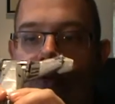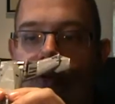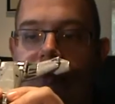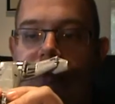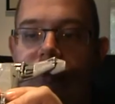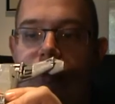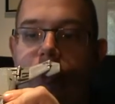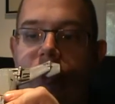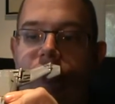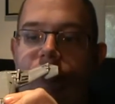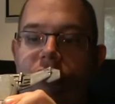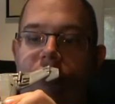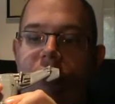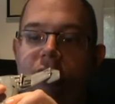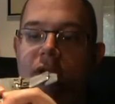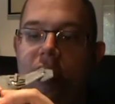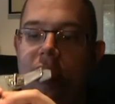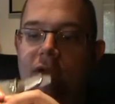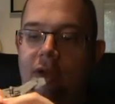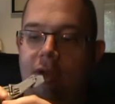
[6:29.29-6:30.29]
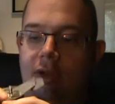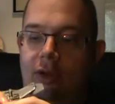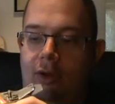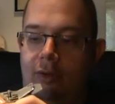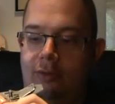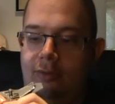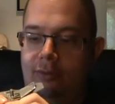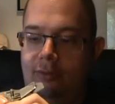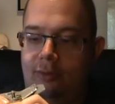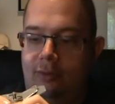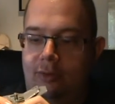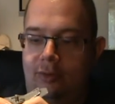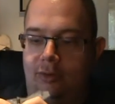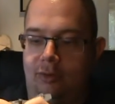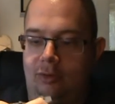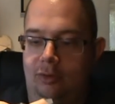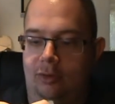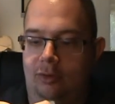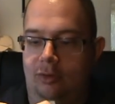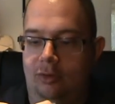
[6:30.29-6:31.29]
It's a question of
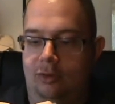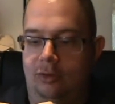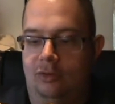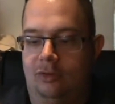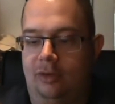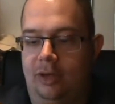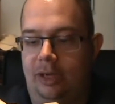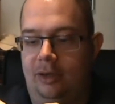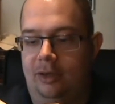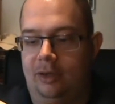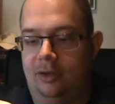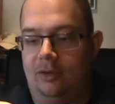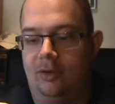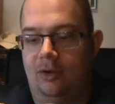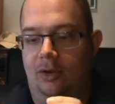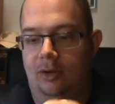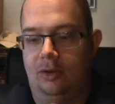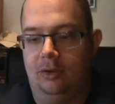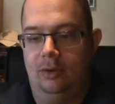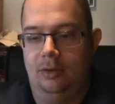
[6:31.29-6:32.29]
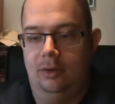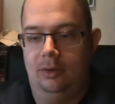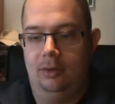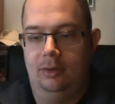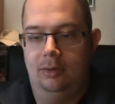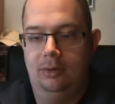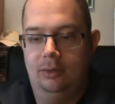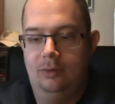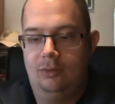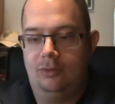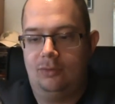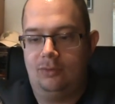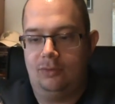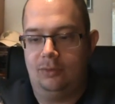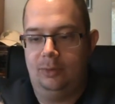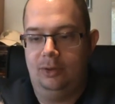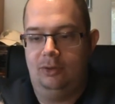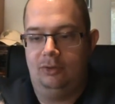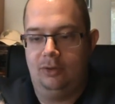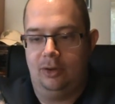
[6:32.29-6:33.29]
just getting it all loose
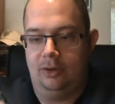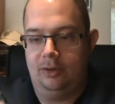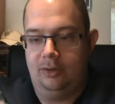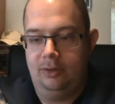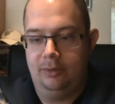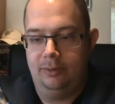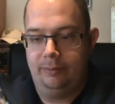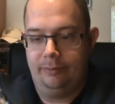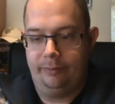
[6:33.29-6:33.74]
from each other.